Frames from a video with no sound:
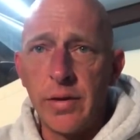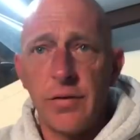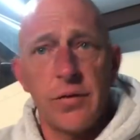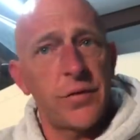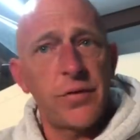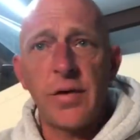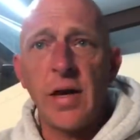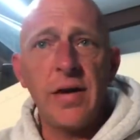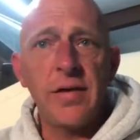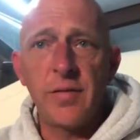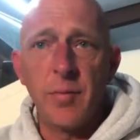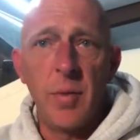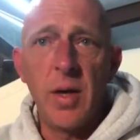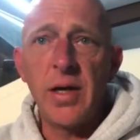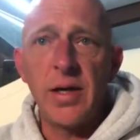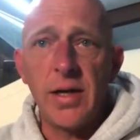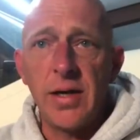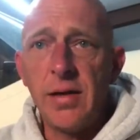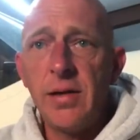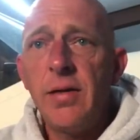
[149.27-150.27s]
It just takes
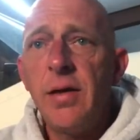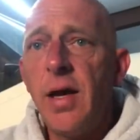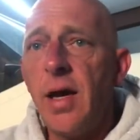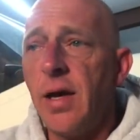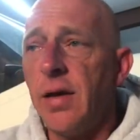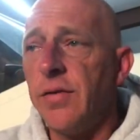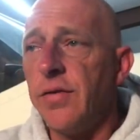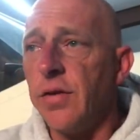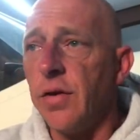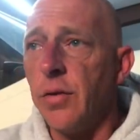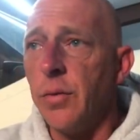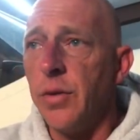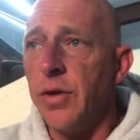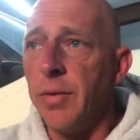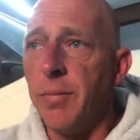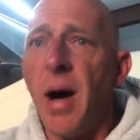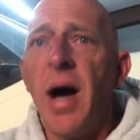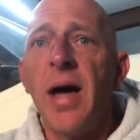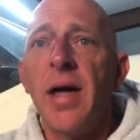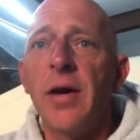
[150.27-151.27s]
money. And so when
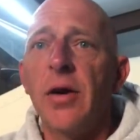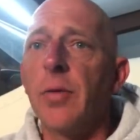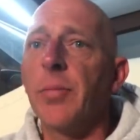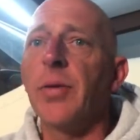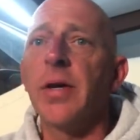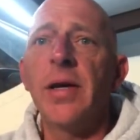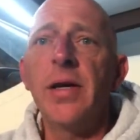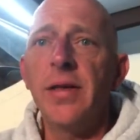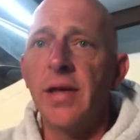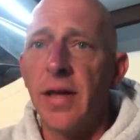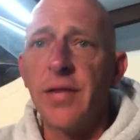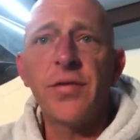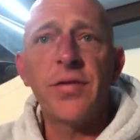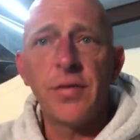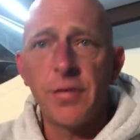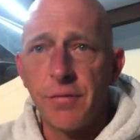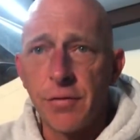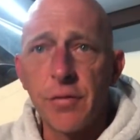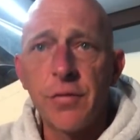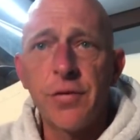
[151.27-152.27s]
you buy an airplane, that's
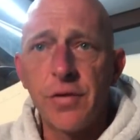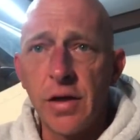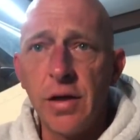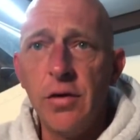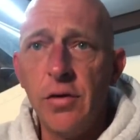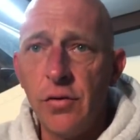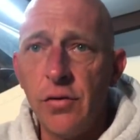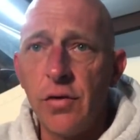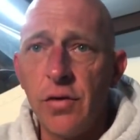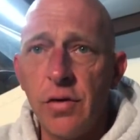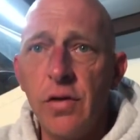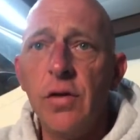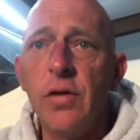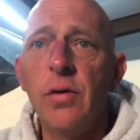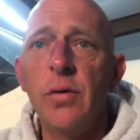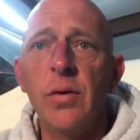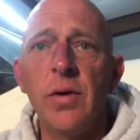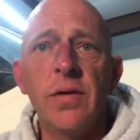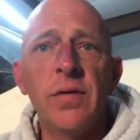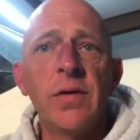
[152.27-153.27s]
the first thing you should
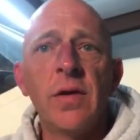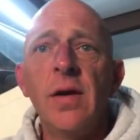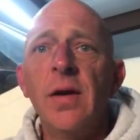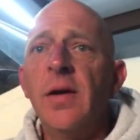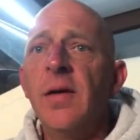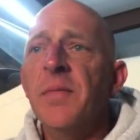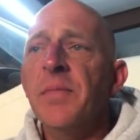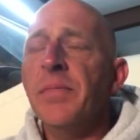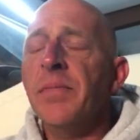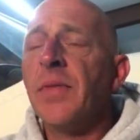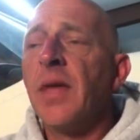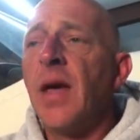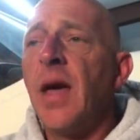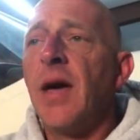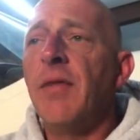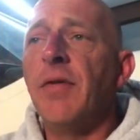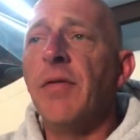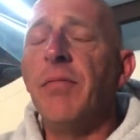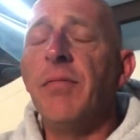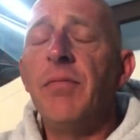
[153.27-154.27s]
do, is
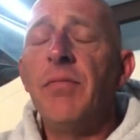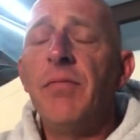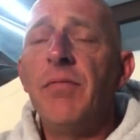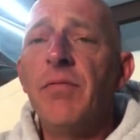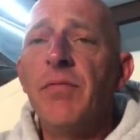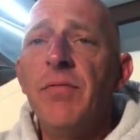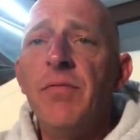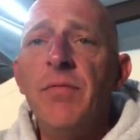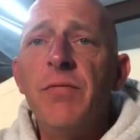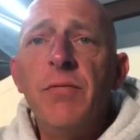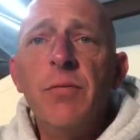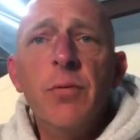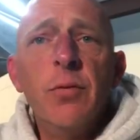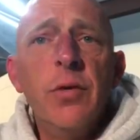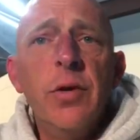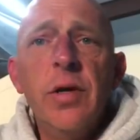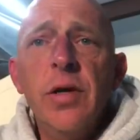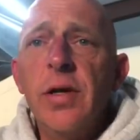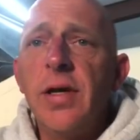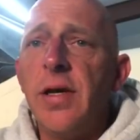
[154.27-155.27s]
have a
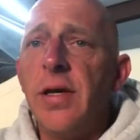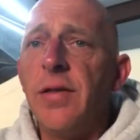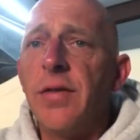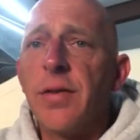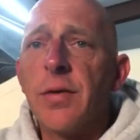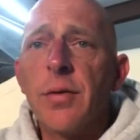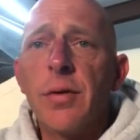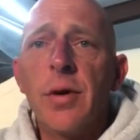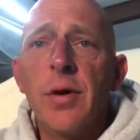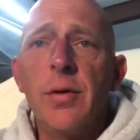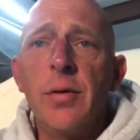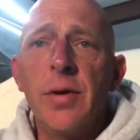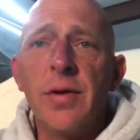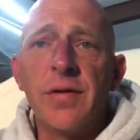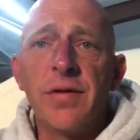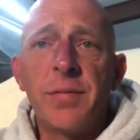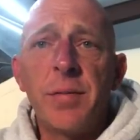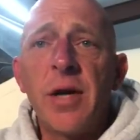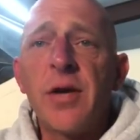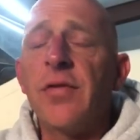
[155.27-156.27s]
really thorough
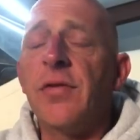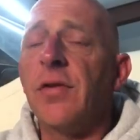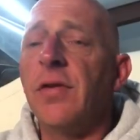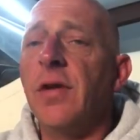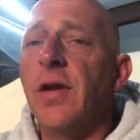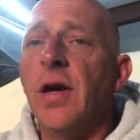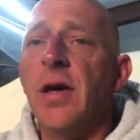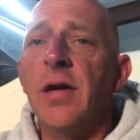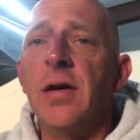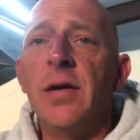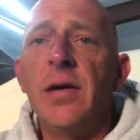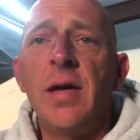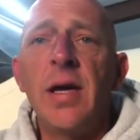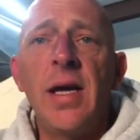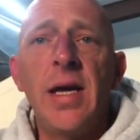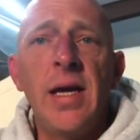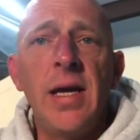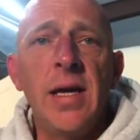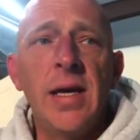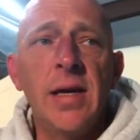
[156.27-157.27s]
inspection done
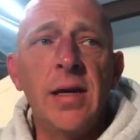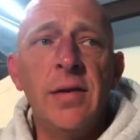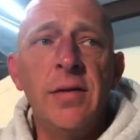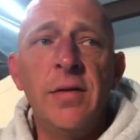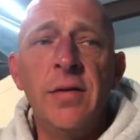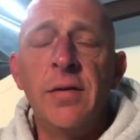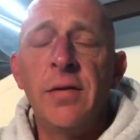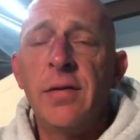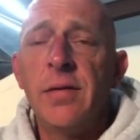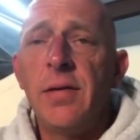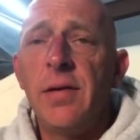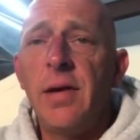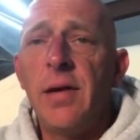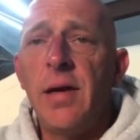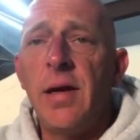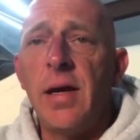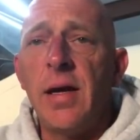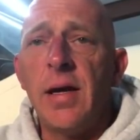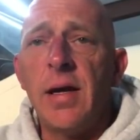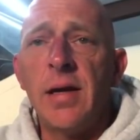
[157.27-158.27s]
and,
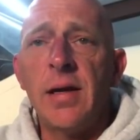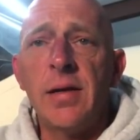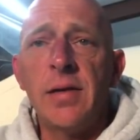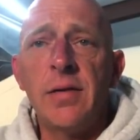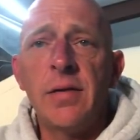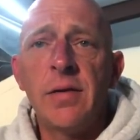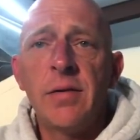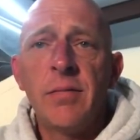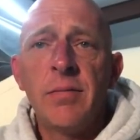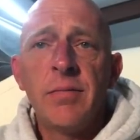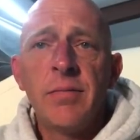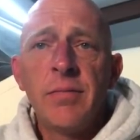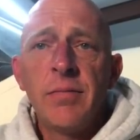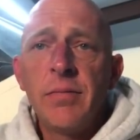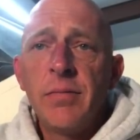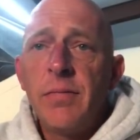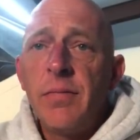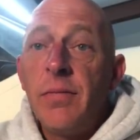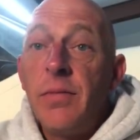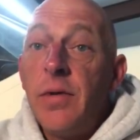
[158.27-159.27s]

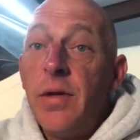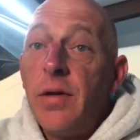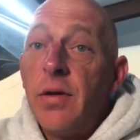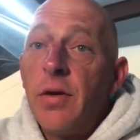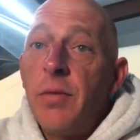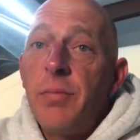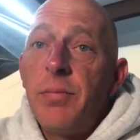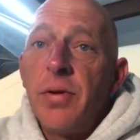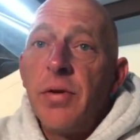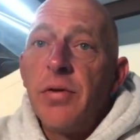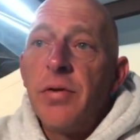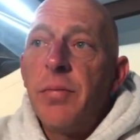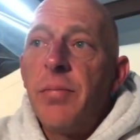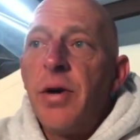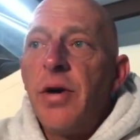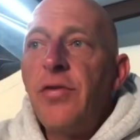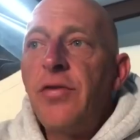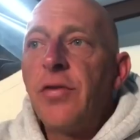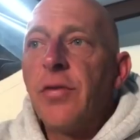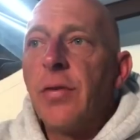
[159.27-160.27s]
you know, build a
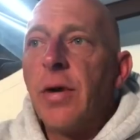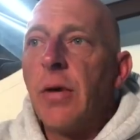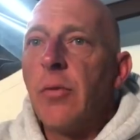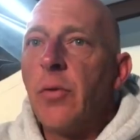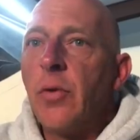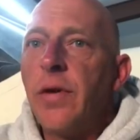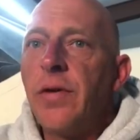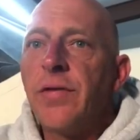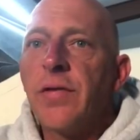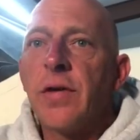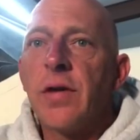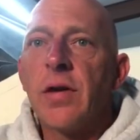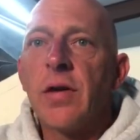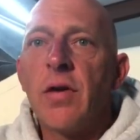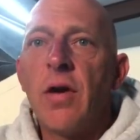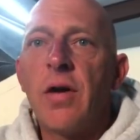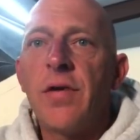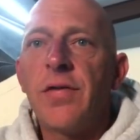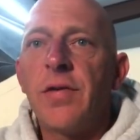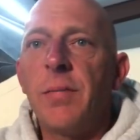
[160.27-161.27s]
budget around what it's going to
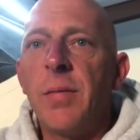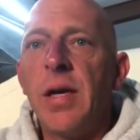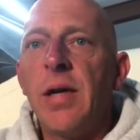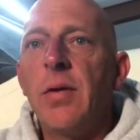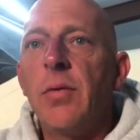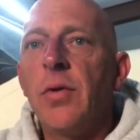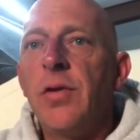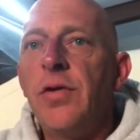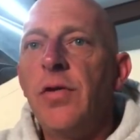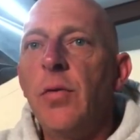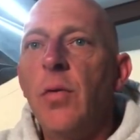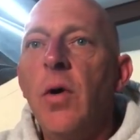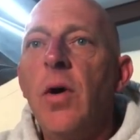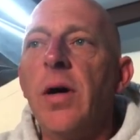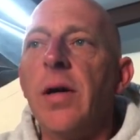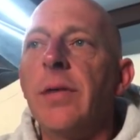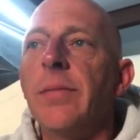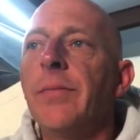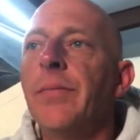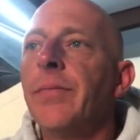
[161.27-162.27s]
cost to make it what you want.